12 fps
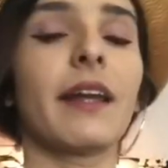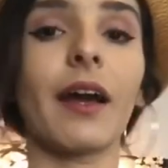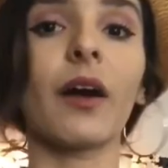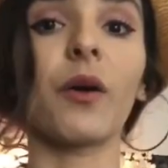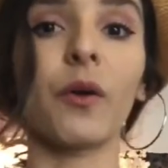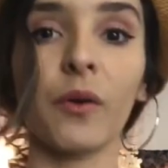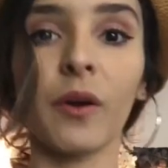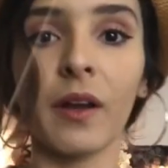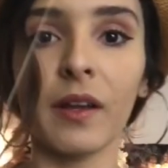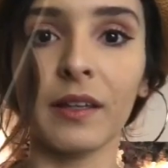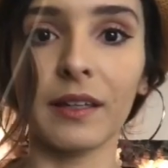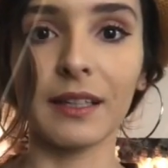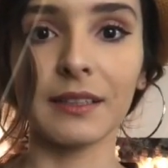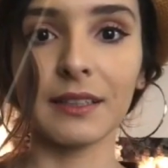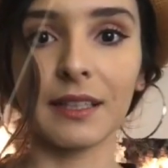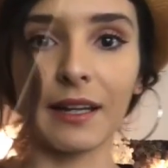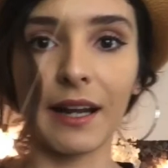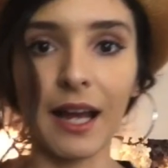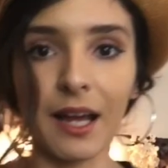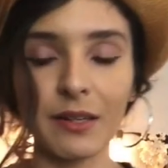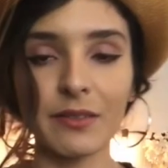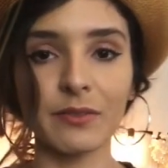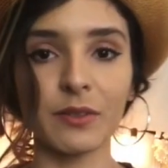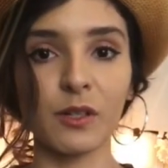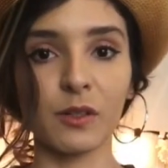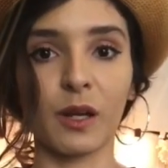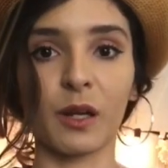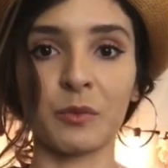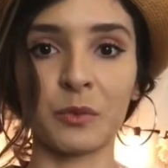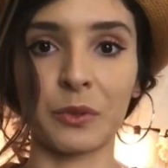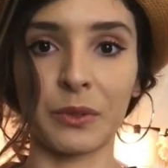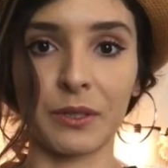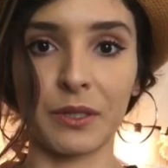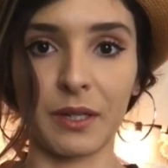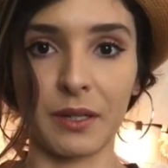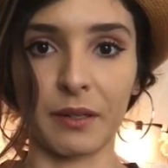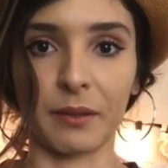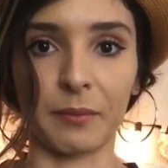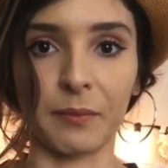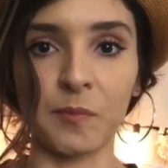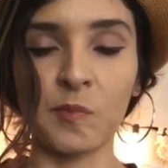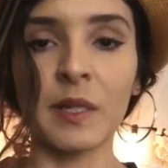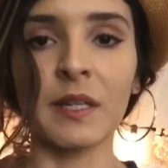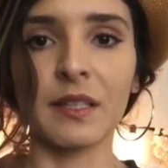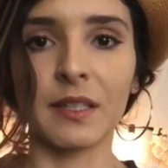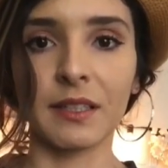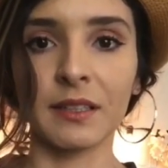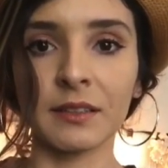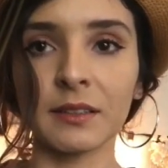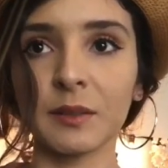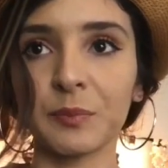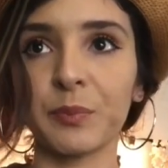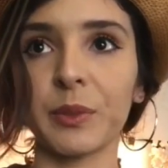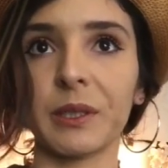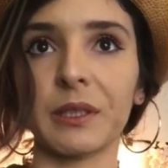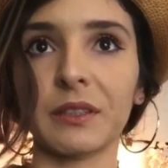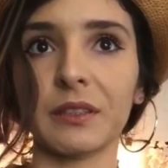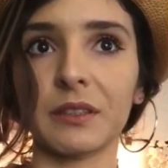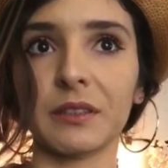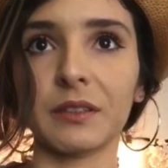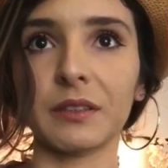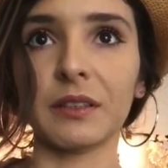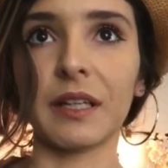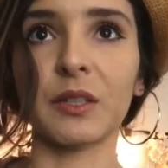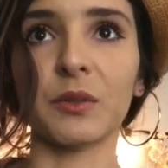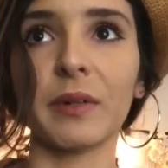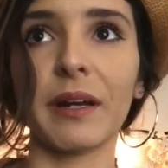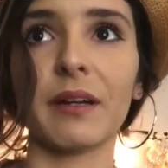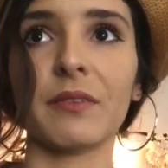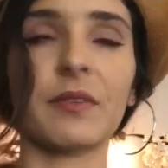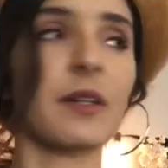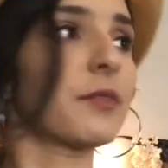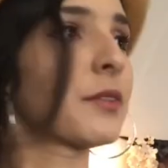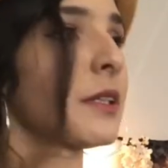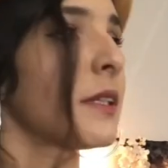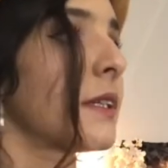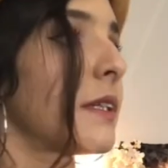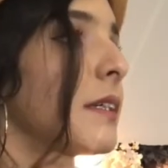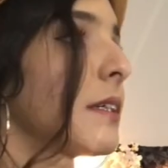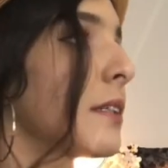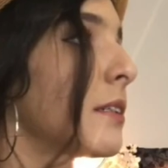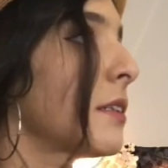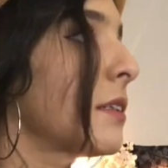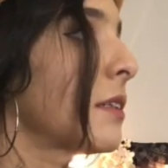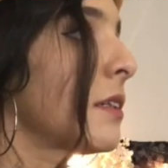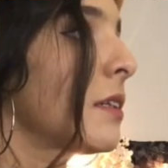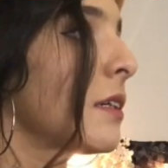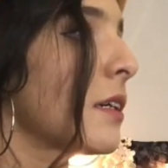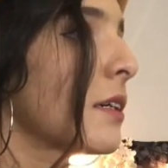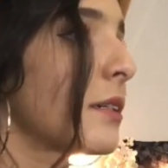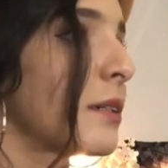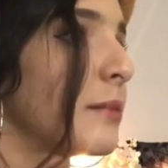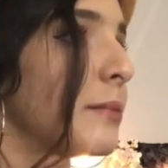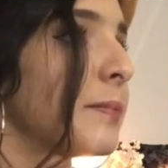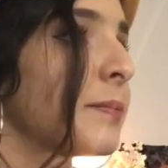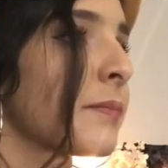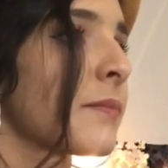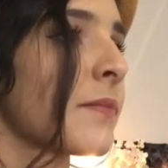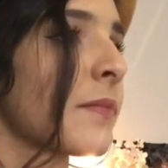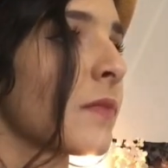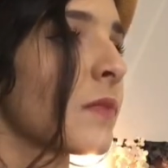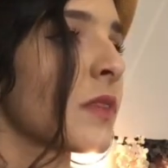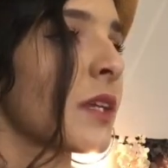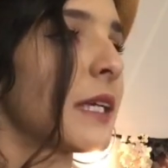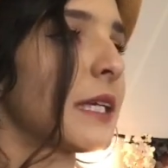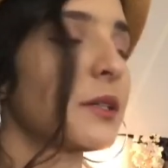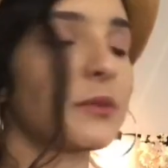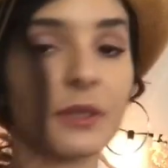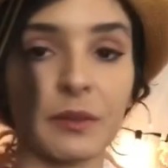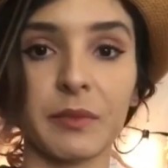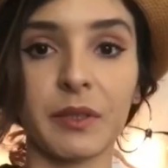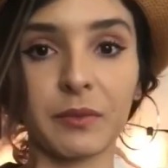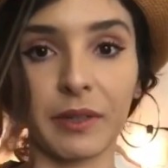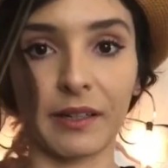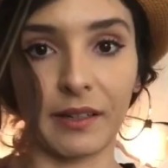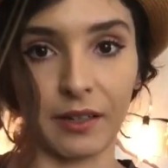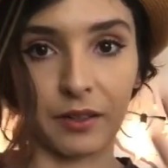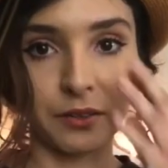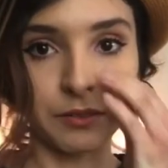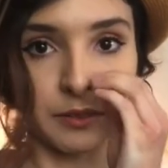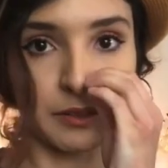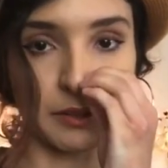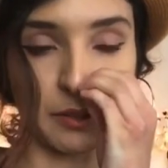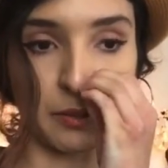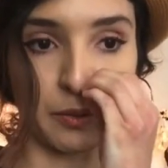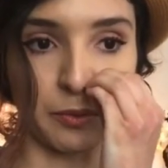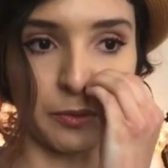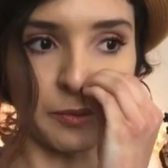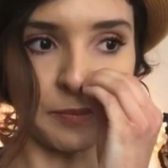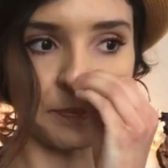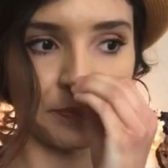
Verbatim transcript: now. Like I said, I have a lot more um, things, but I don't have everything um, here with me right now. So